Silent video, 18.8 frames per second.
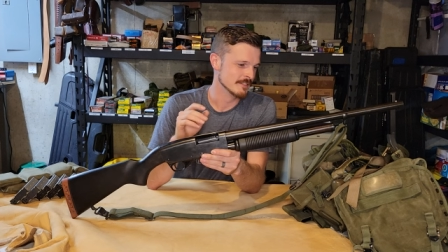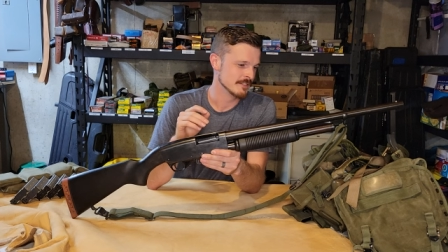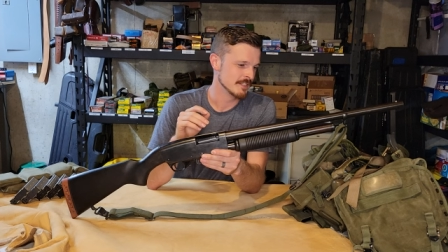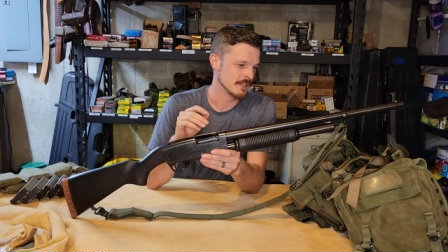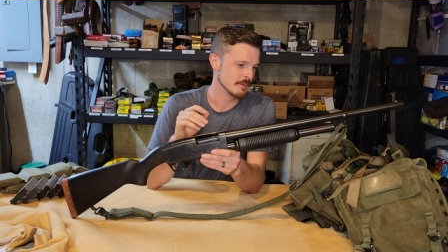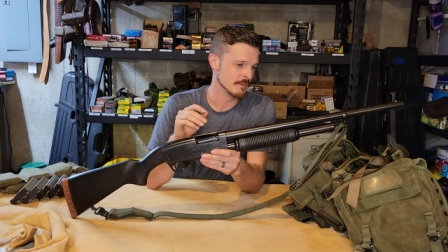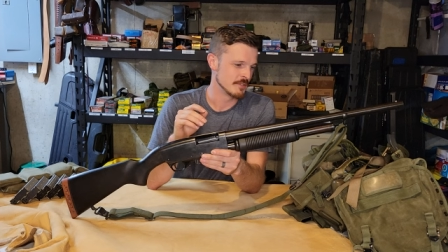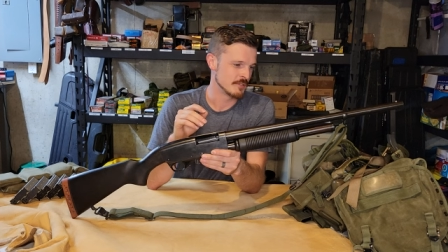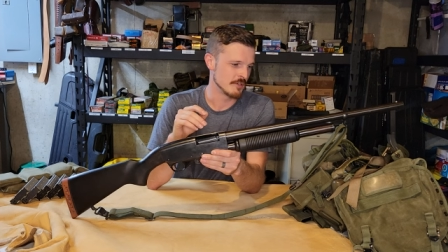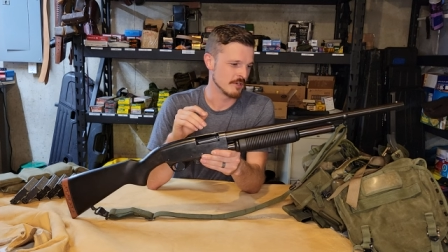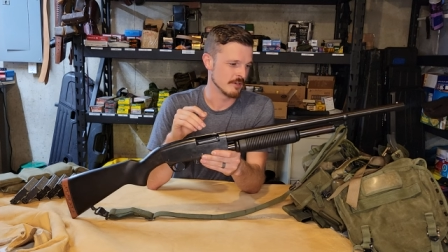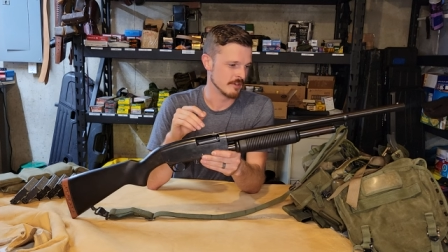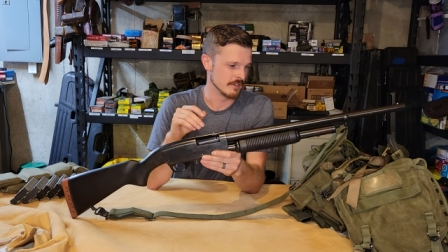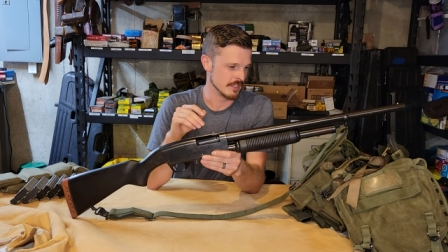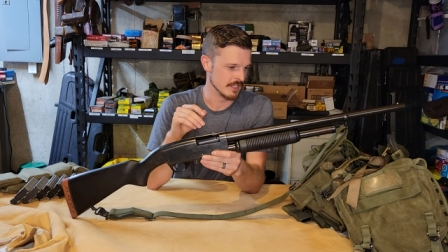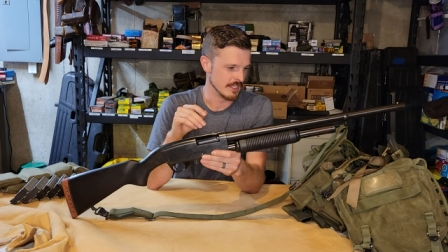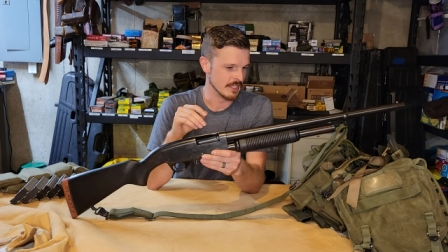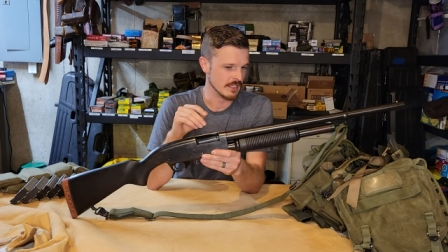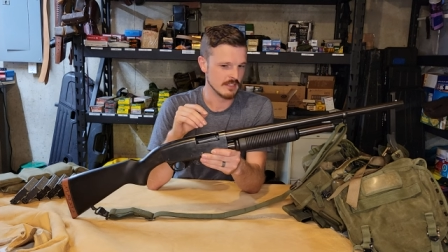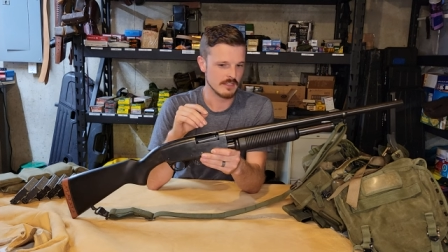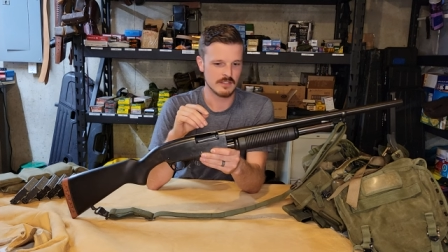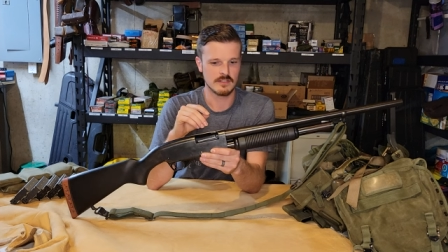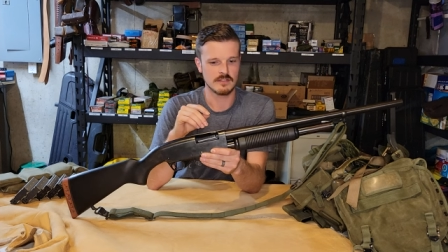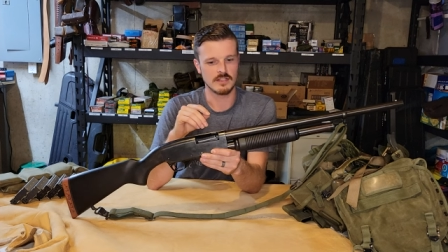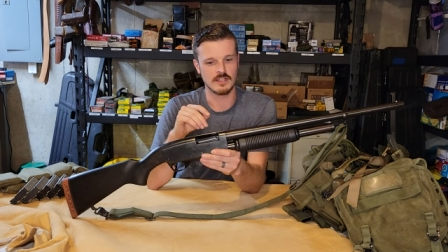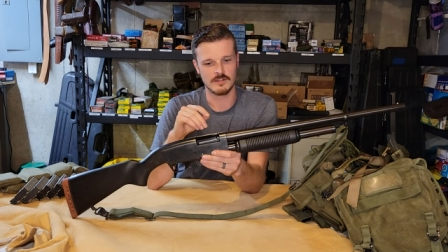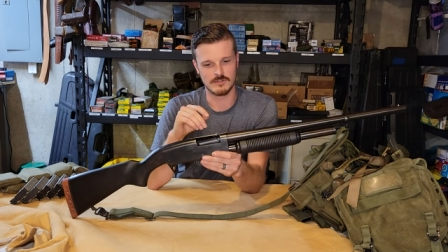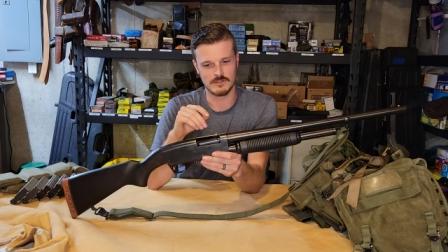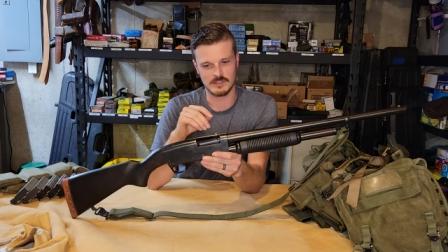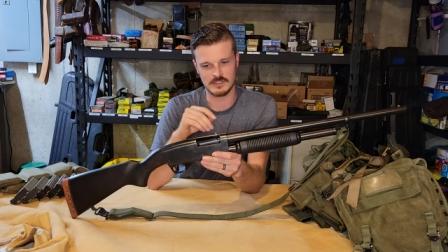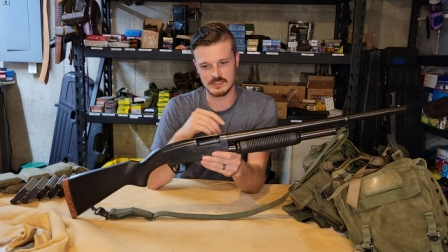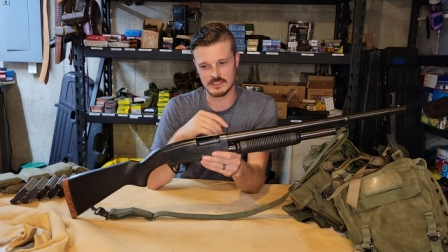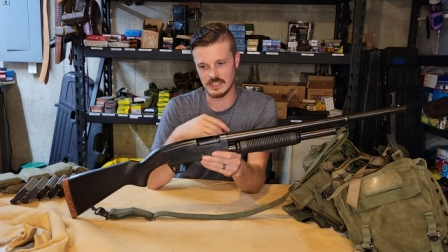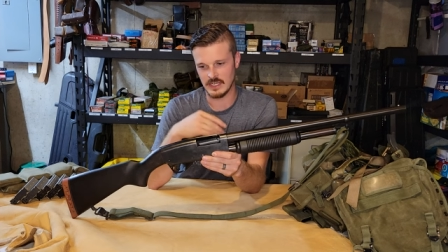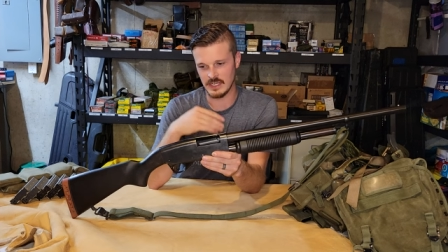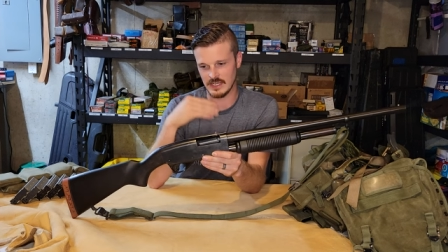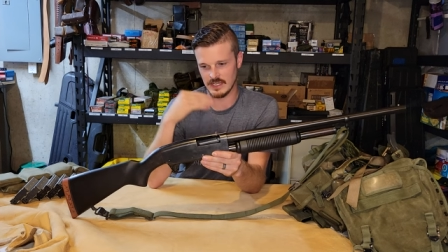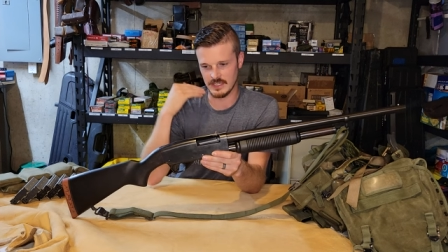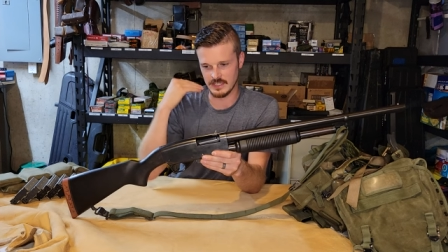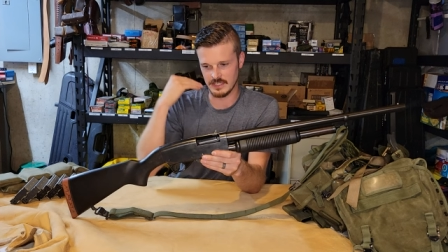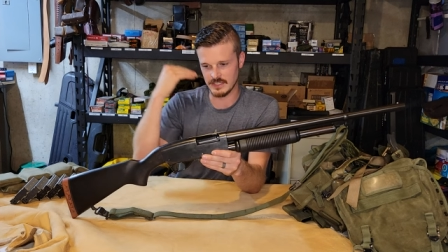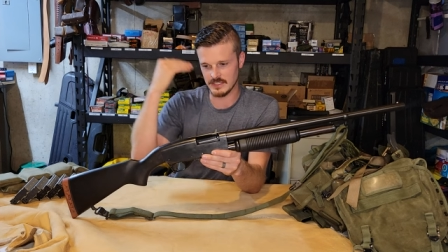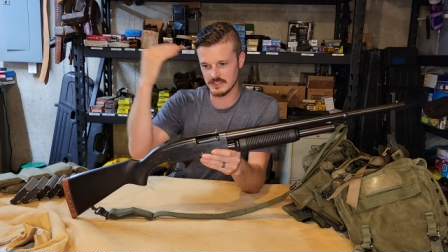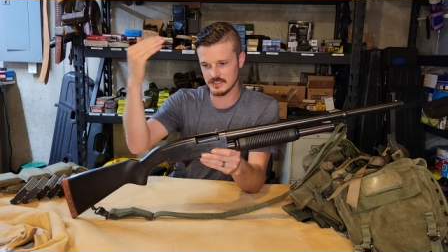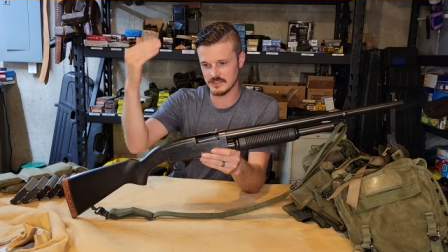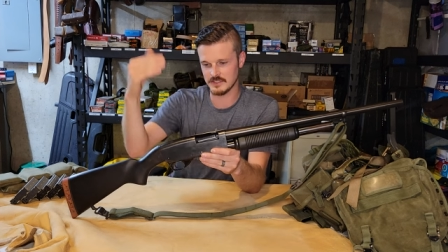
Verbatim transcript: immaturity level is high.